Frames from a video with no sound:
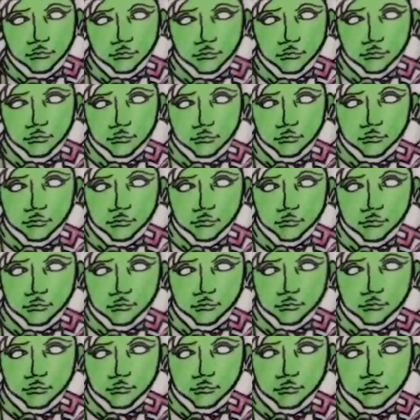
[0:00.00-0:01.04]

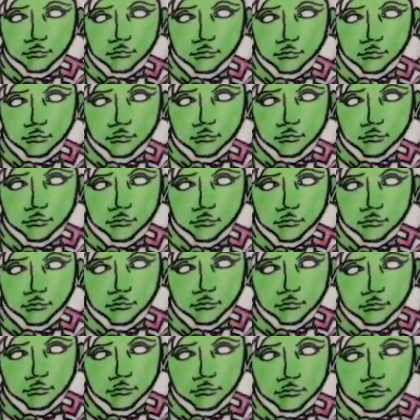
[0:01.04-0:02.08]

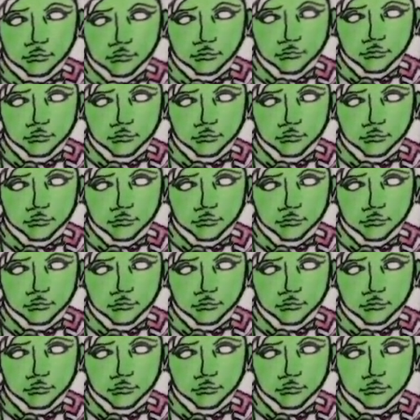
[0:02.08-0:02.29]
[no speech]